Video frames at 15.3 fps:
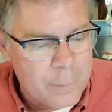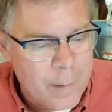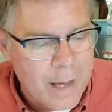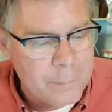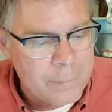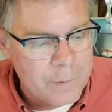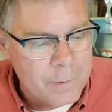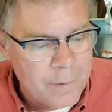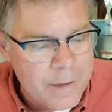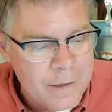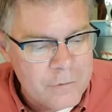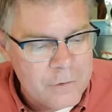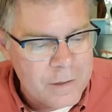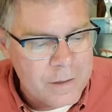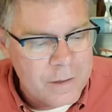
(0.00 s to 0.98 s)

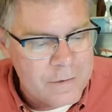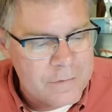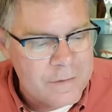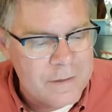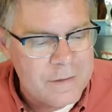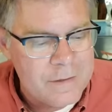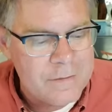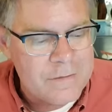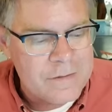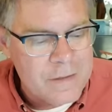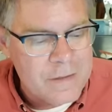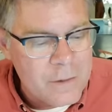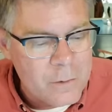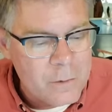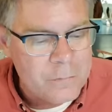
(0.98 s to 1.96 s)
population is in
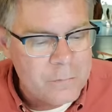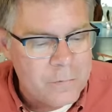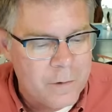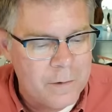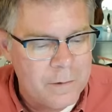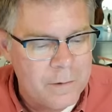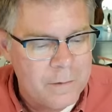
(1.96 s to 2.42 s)
silver.